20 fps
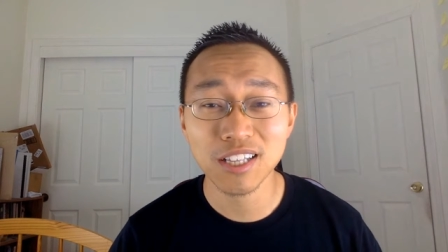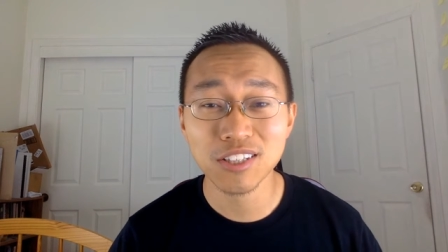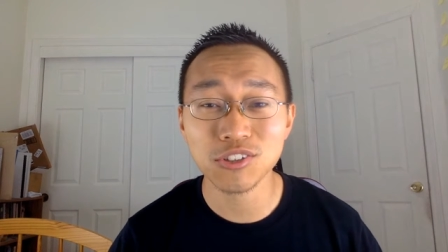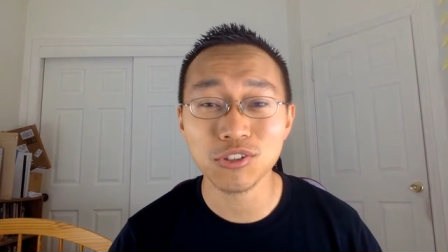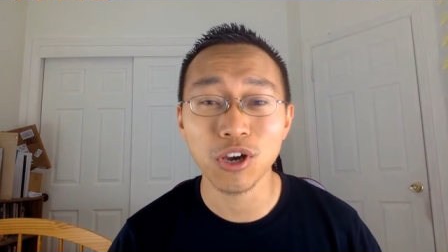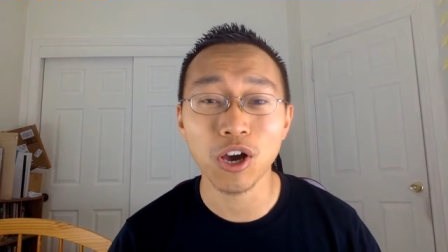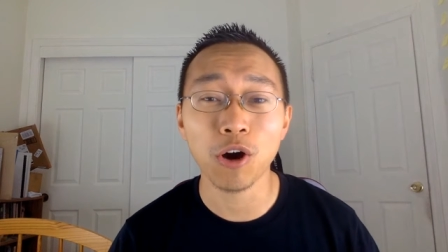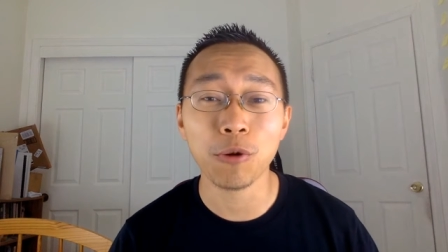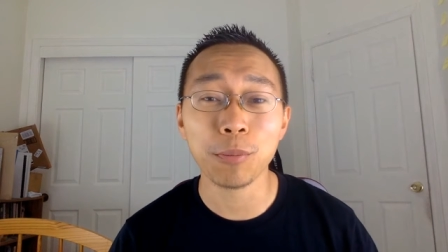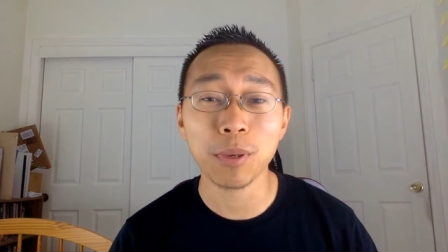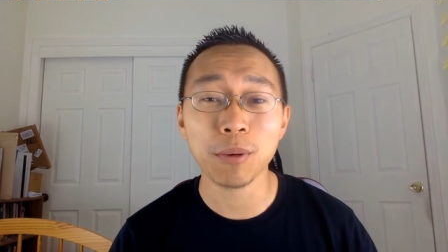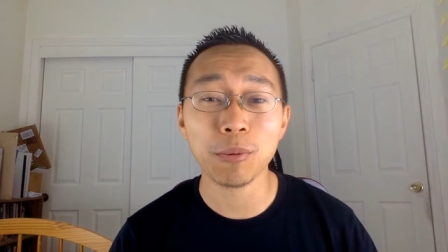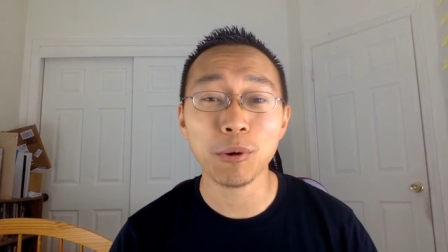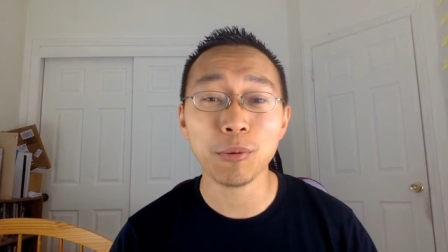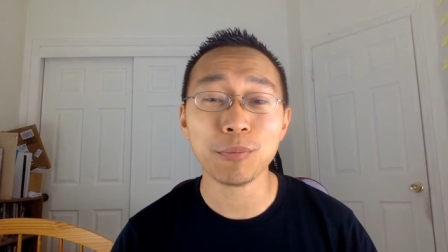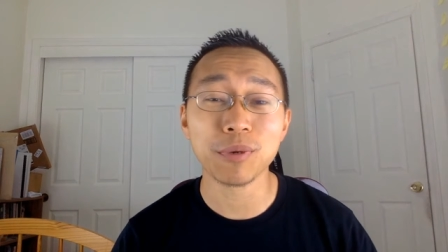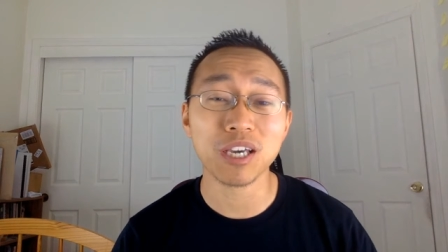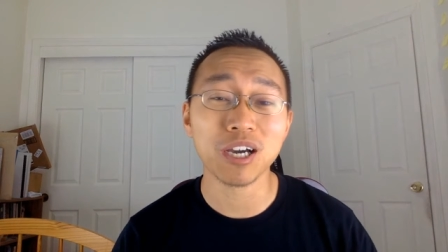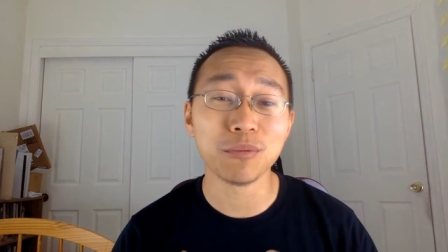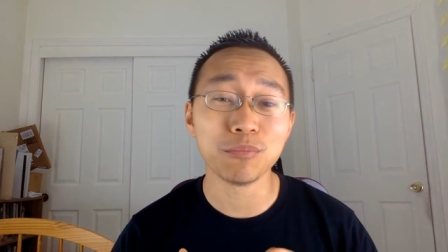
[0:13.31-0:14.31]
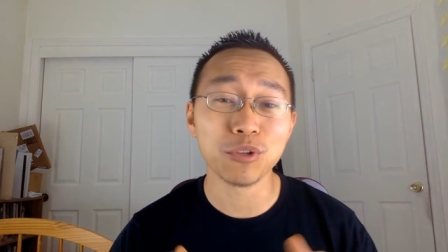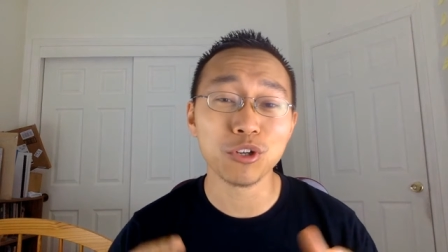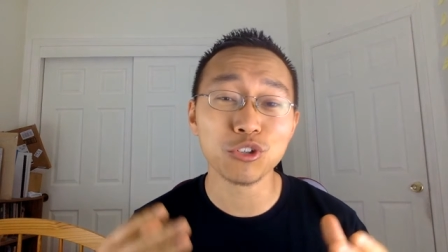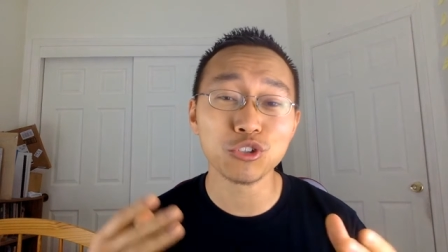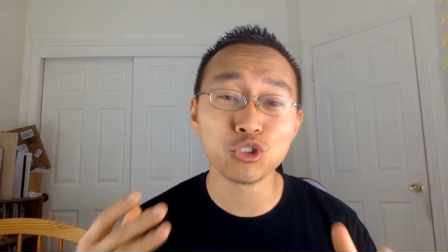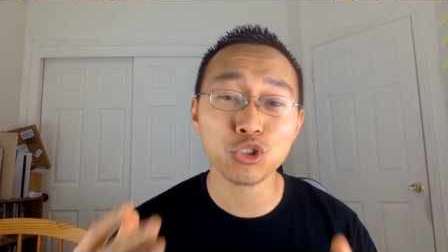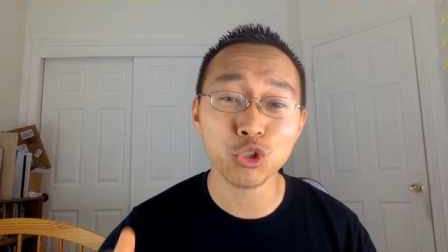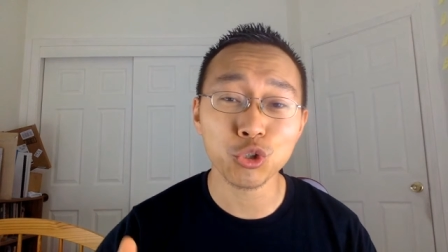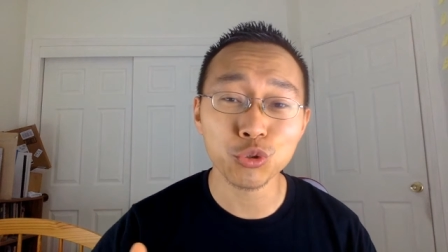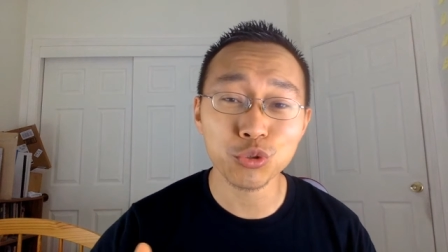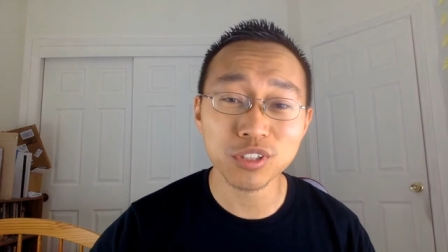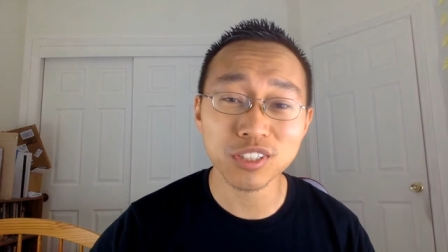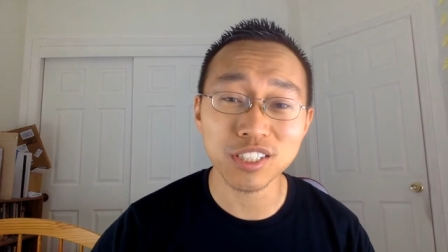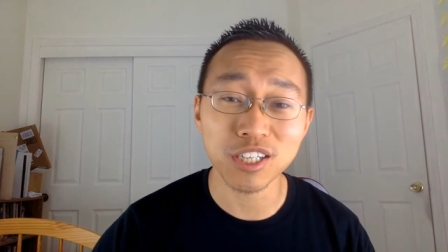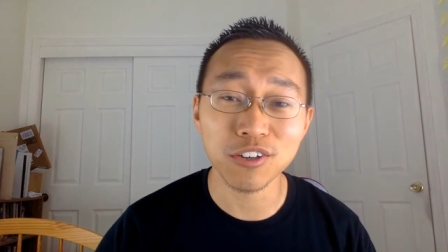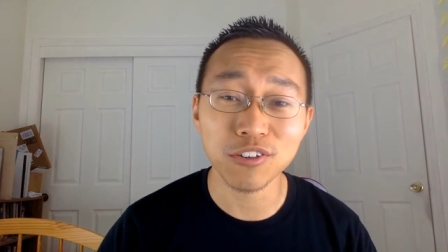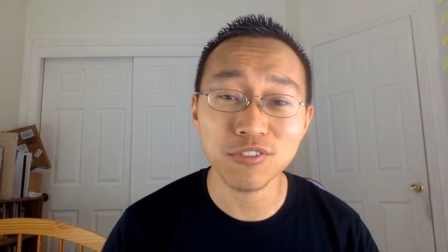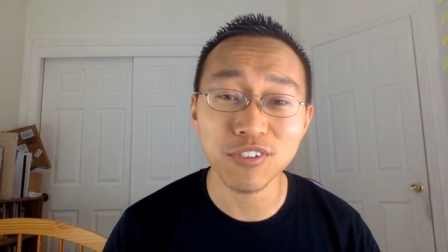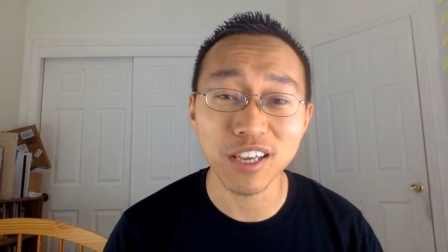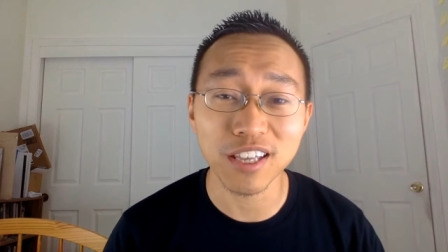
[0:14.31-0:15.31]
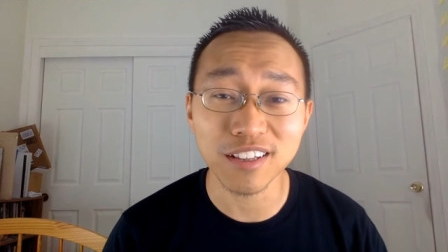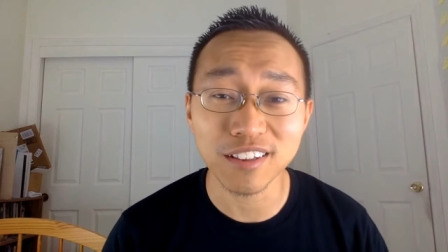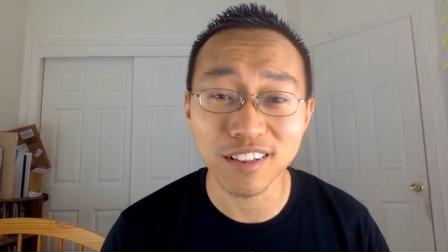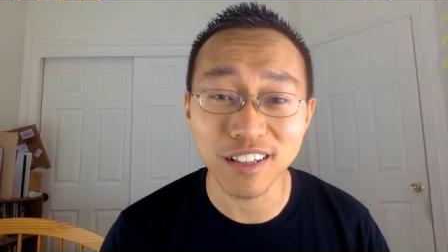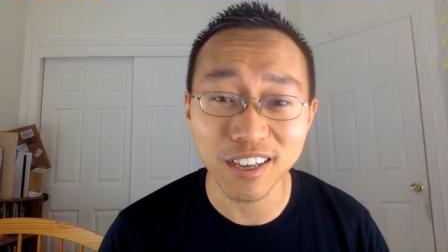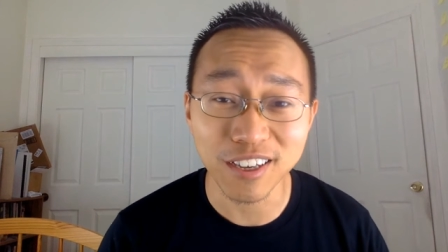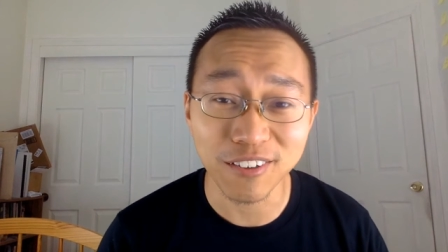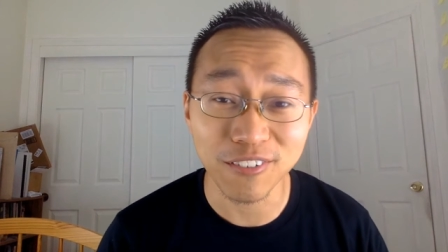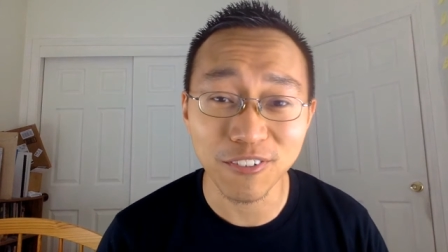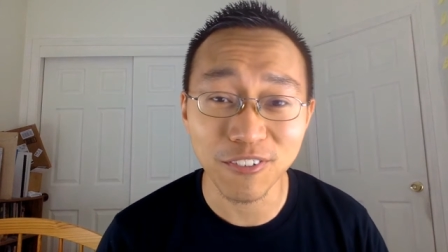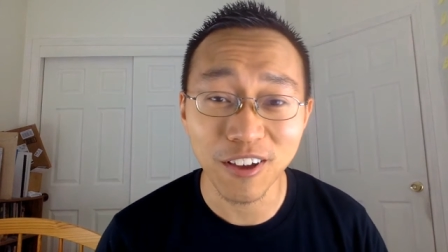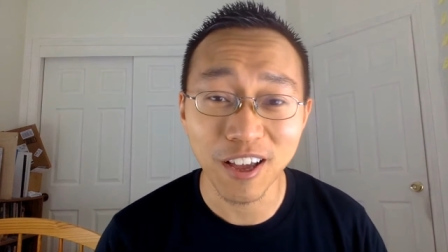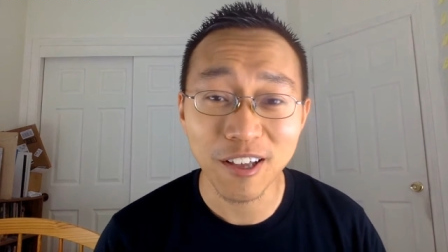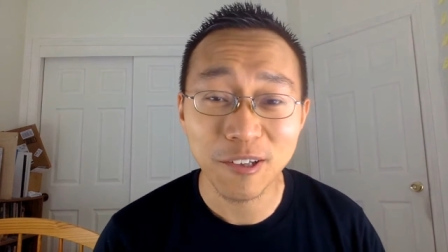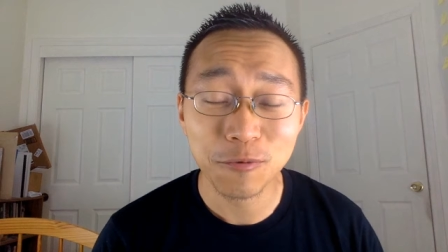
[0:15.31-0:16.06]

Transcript: to help people become their true self in life.